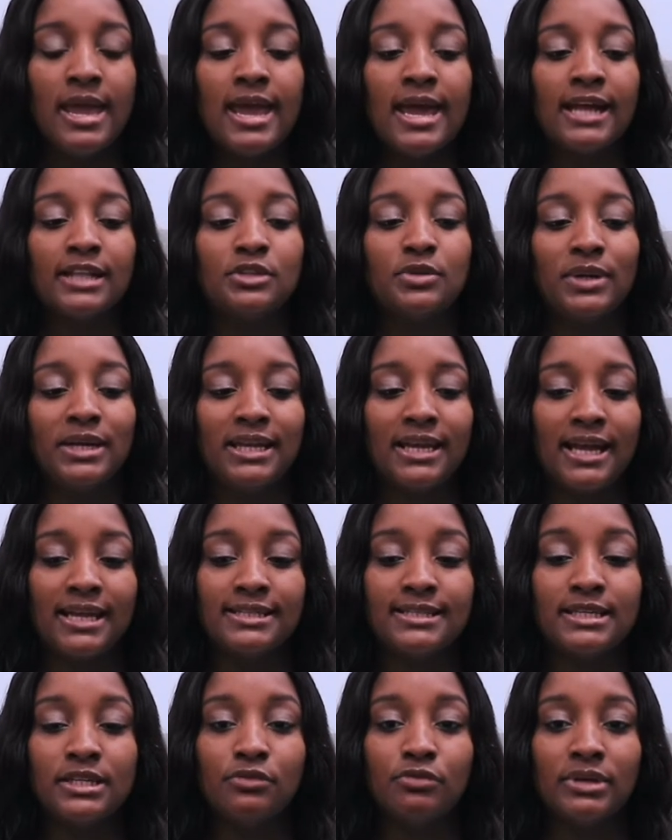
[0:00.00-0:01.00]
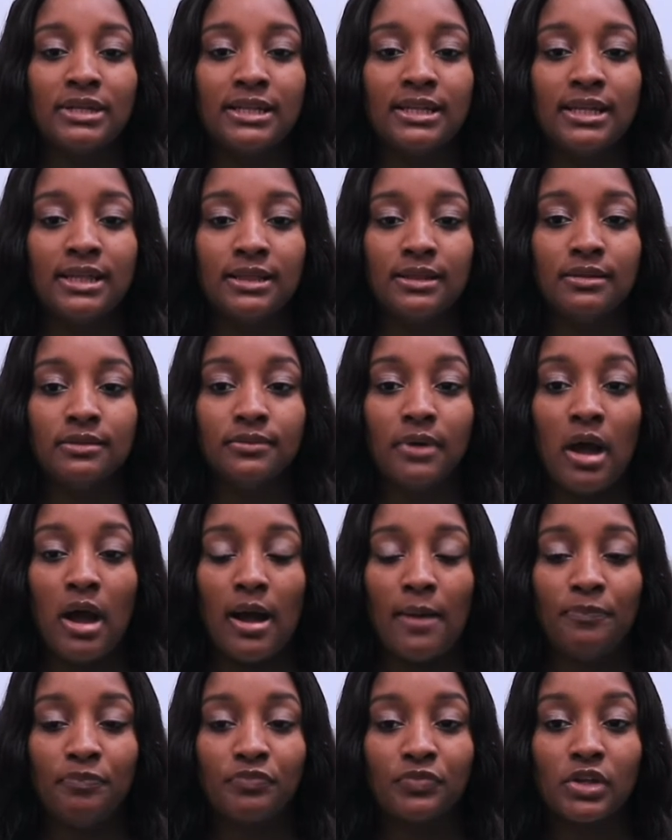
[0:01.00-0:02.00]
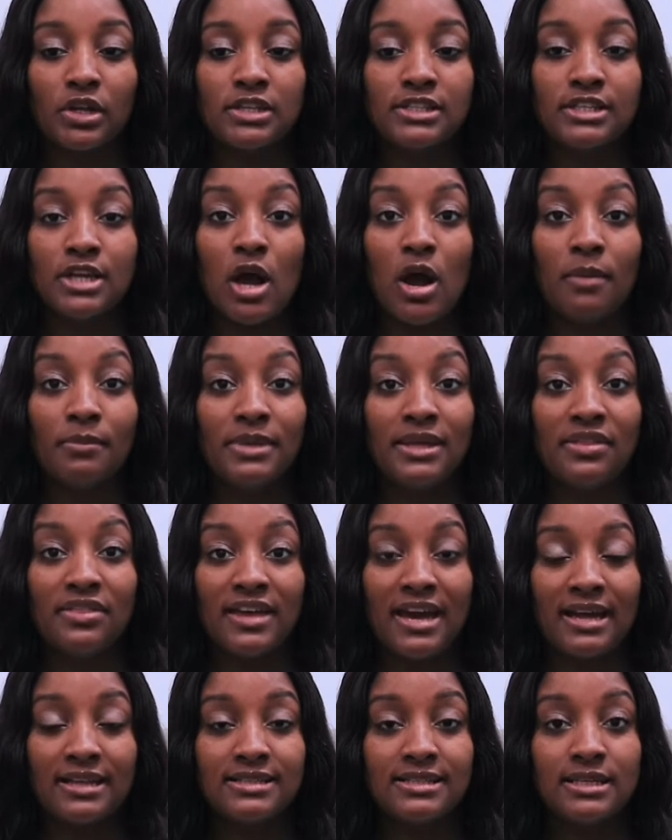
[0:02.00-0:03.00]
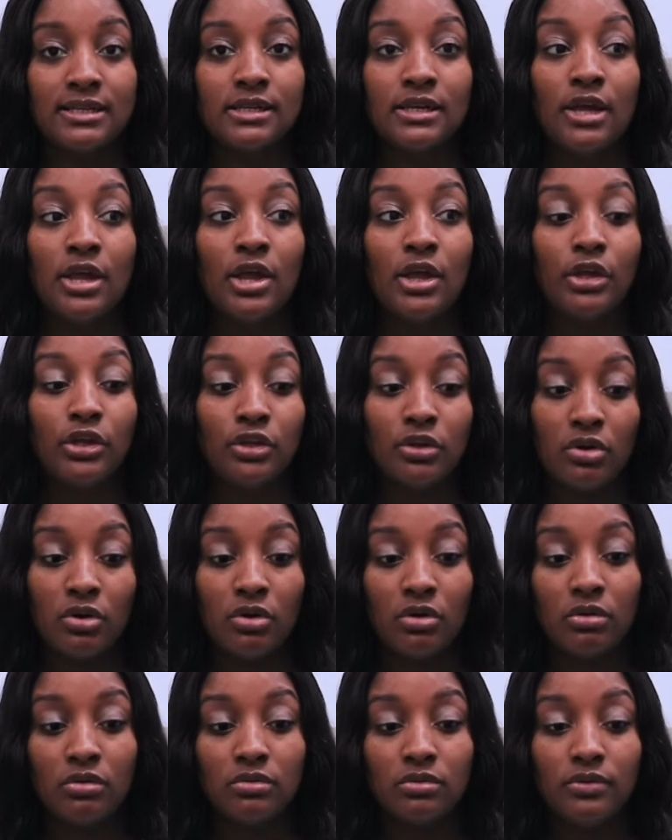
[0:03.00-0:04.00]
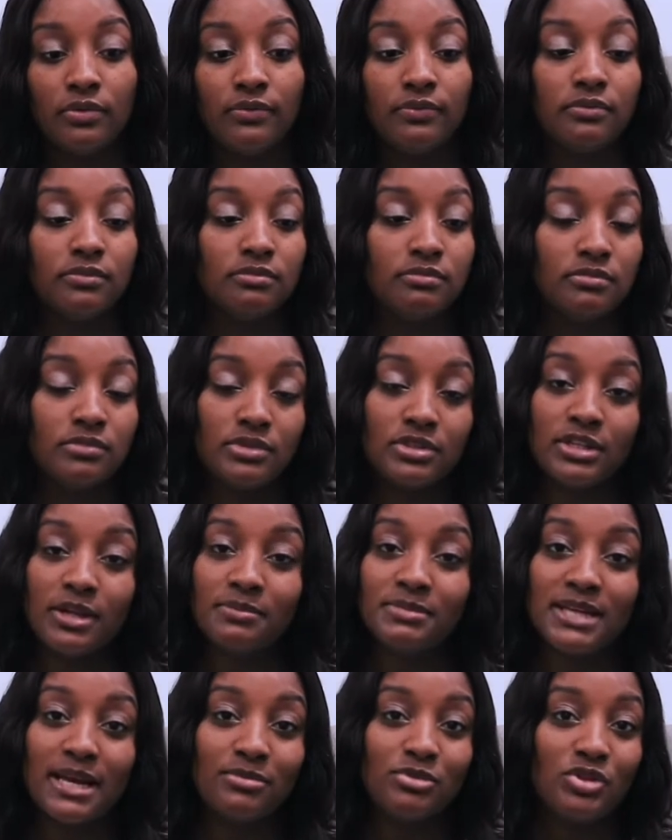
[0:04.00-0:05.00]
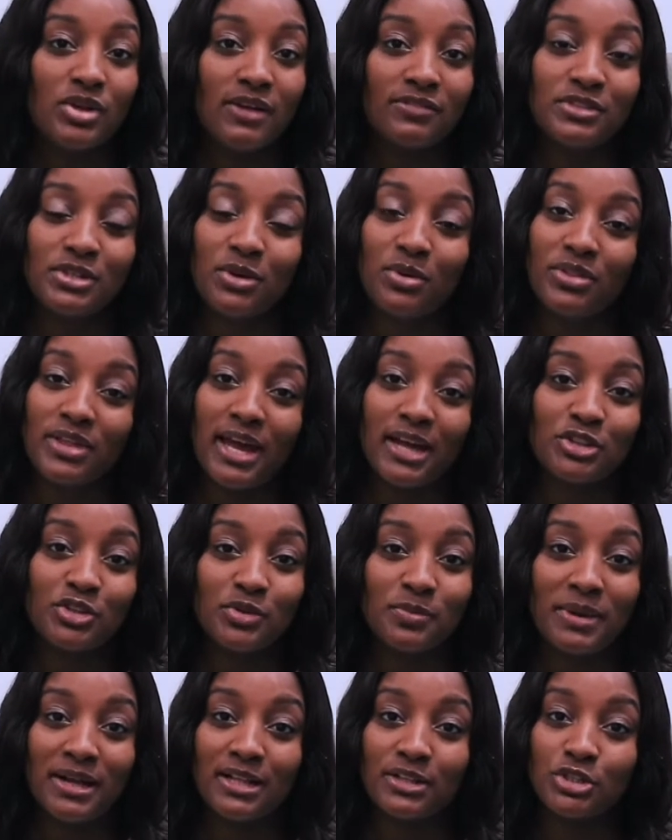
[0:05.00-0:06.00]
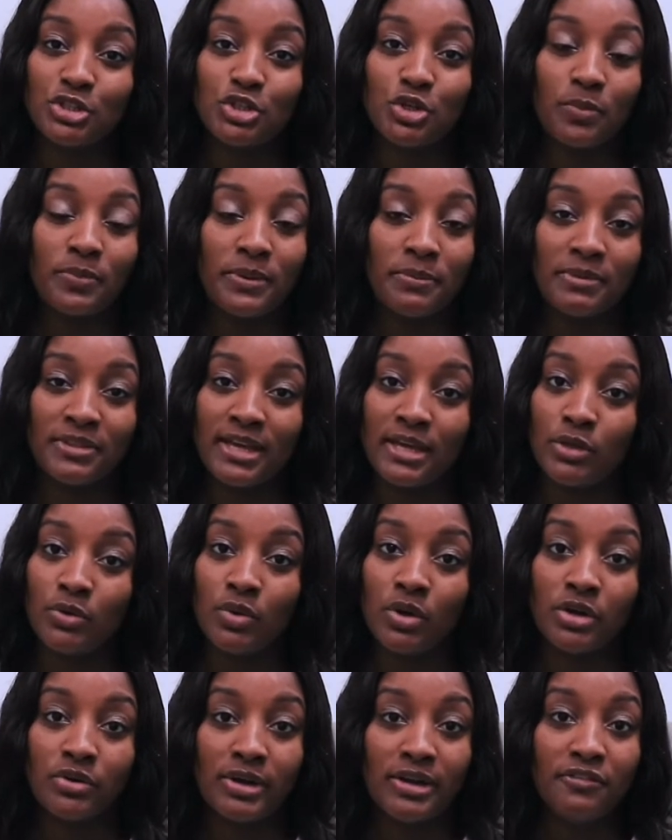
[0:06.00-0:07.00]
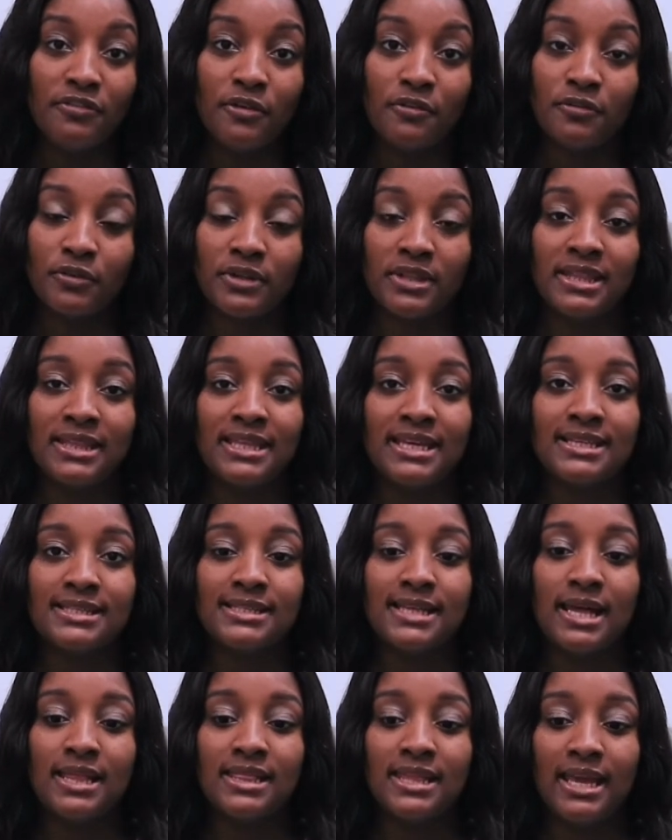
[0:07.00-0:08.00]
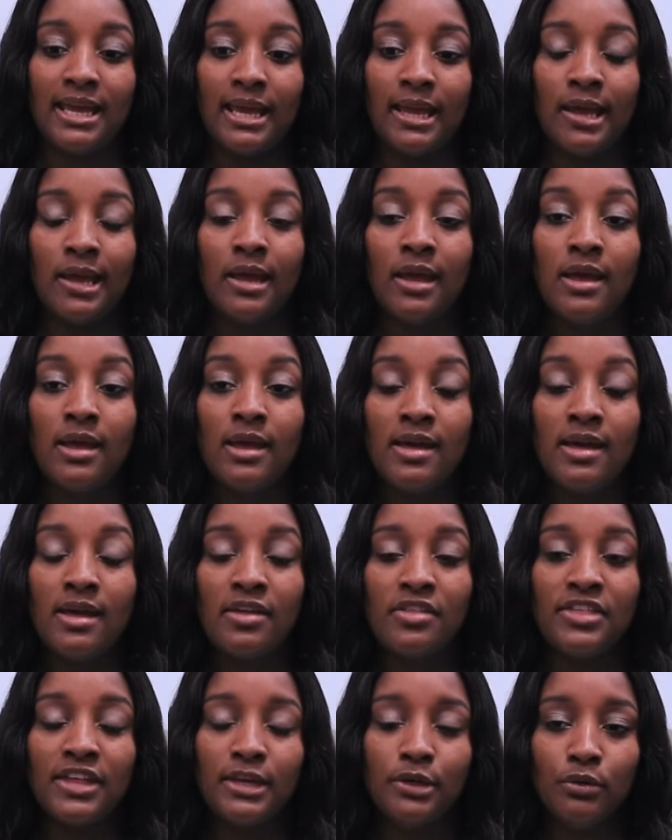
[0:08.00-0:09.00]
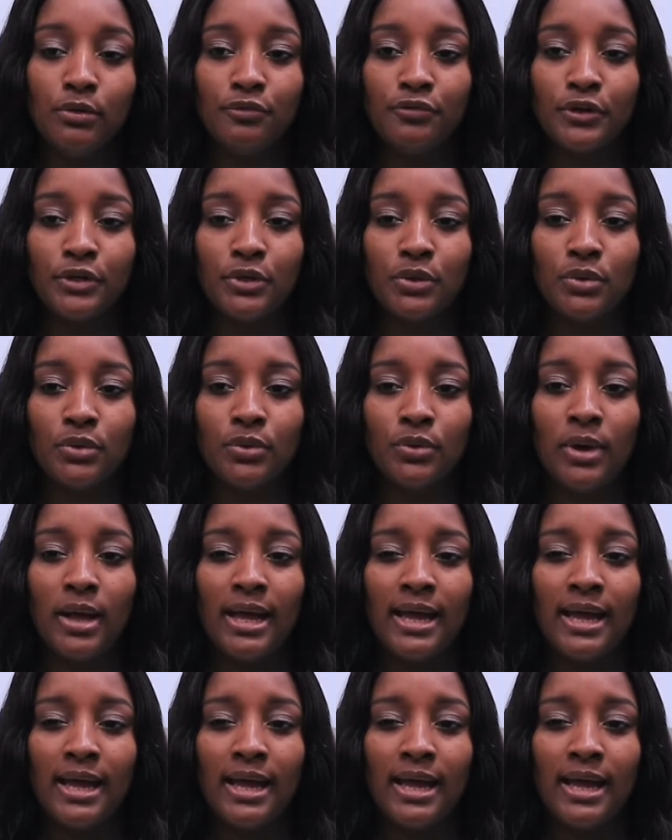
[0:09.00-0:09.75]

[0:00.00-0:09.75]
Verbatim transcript: And twenty nineteen really um, taught me that, you know, sometimes you have to go the extra mile to show people that you are grateful for the things that they they do for you.